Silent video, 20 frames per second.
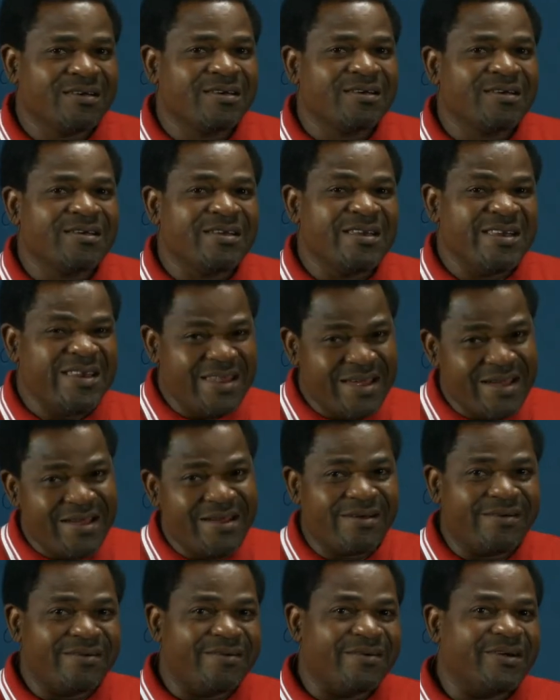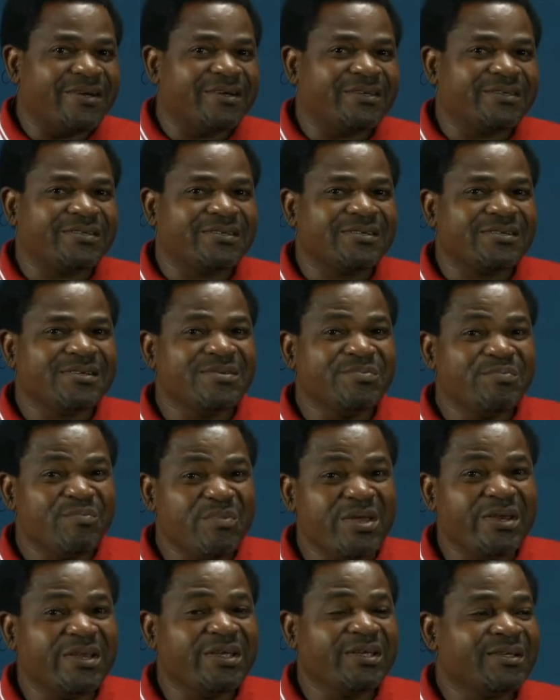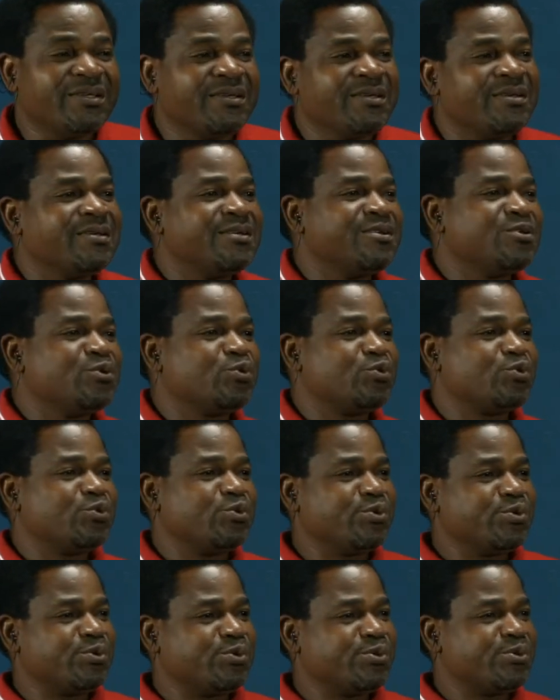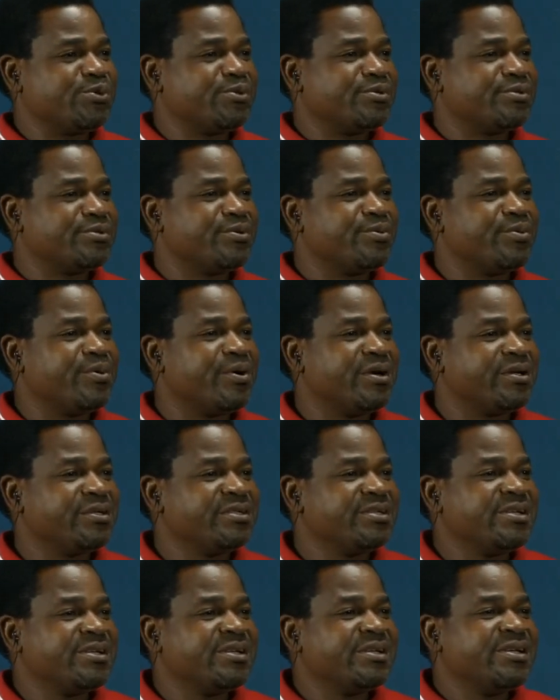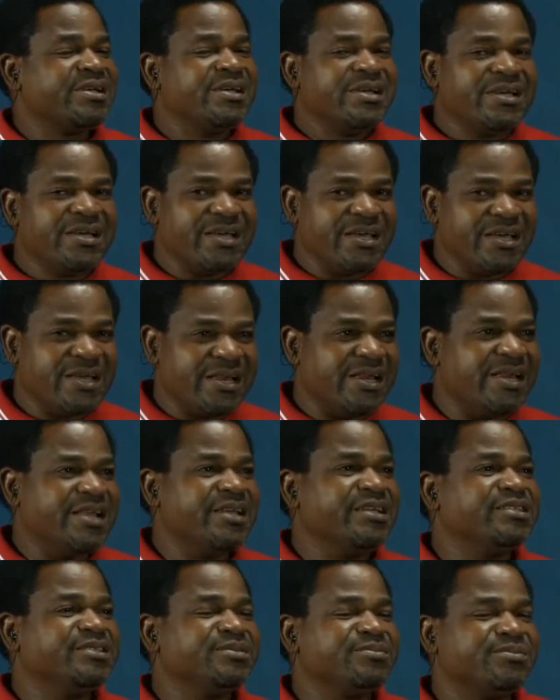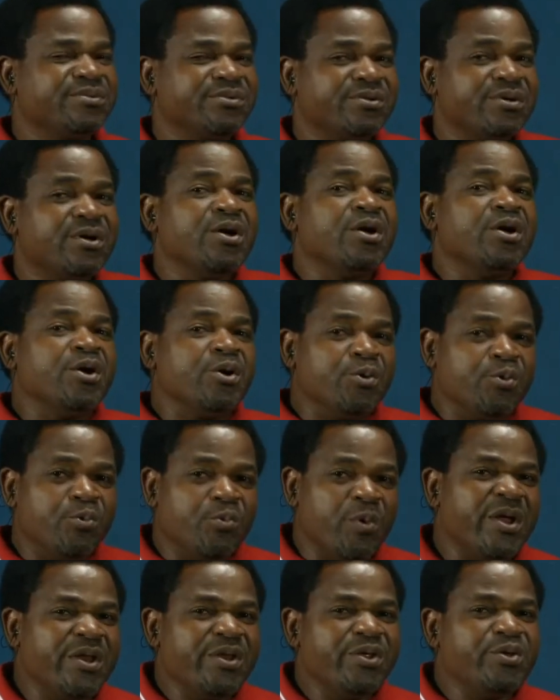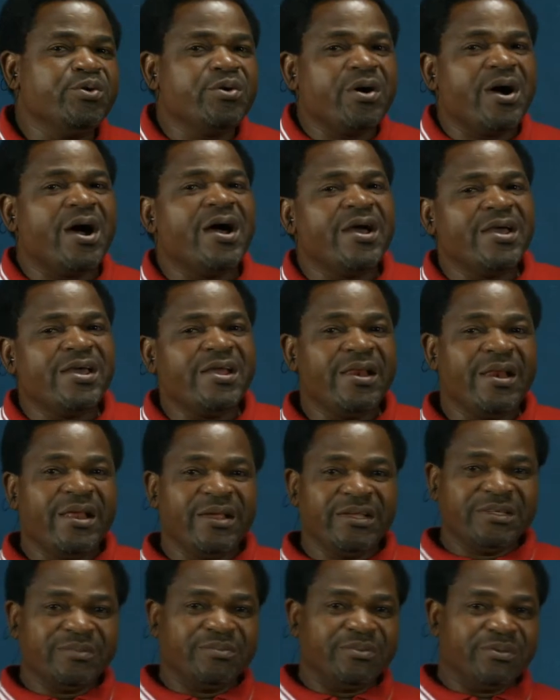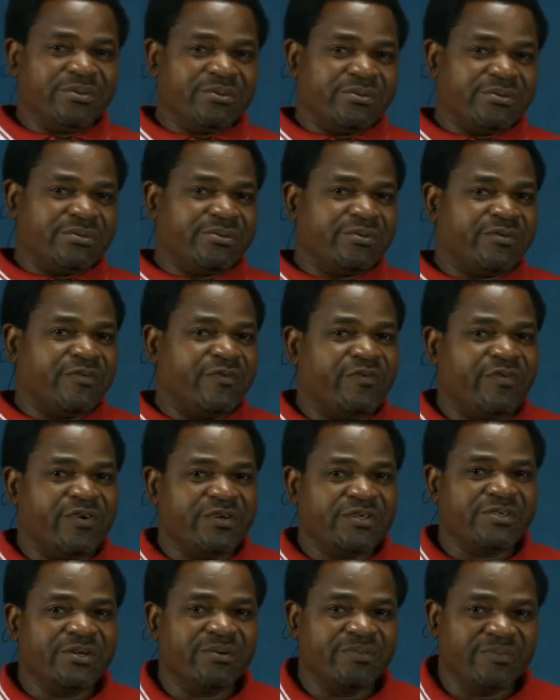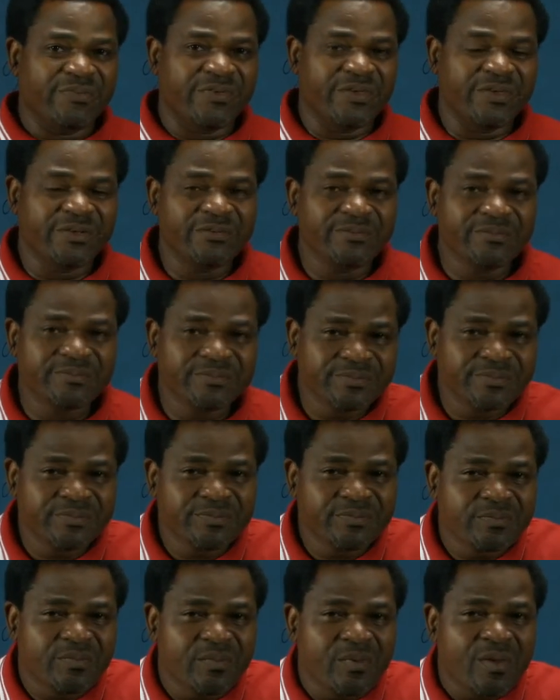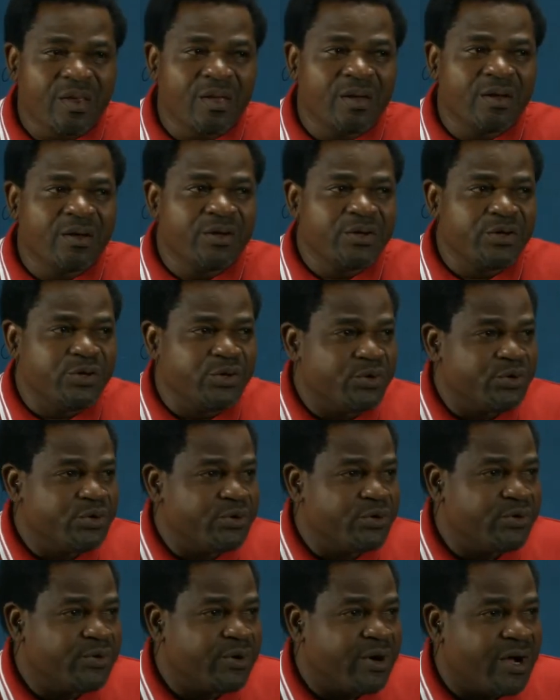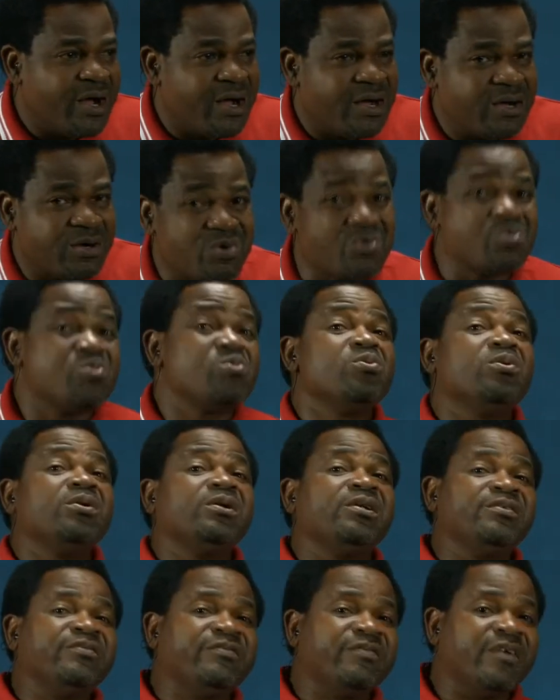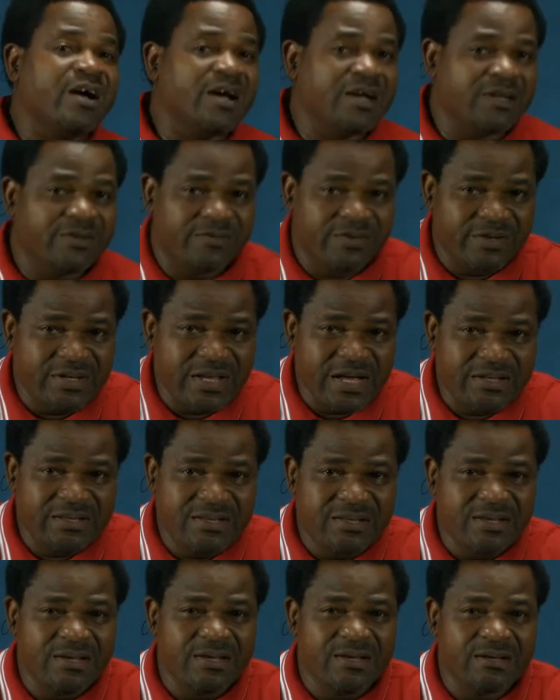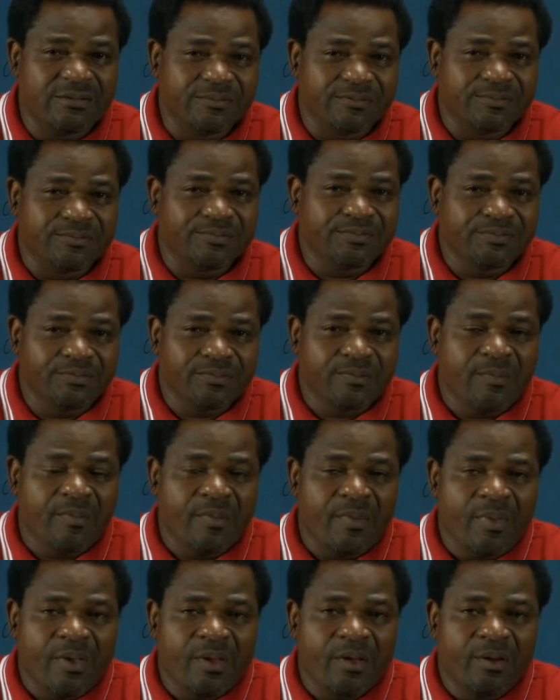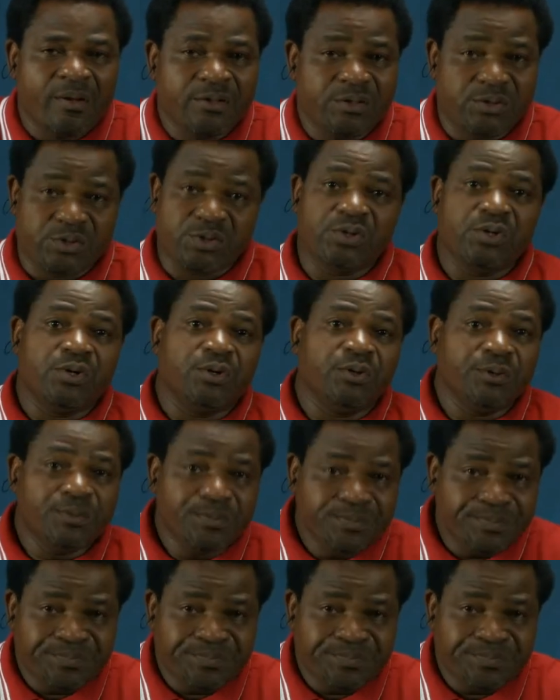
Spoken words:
nearest in meaning to the word eligible. When you are eligible for something, you are qualified for that thing. So,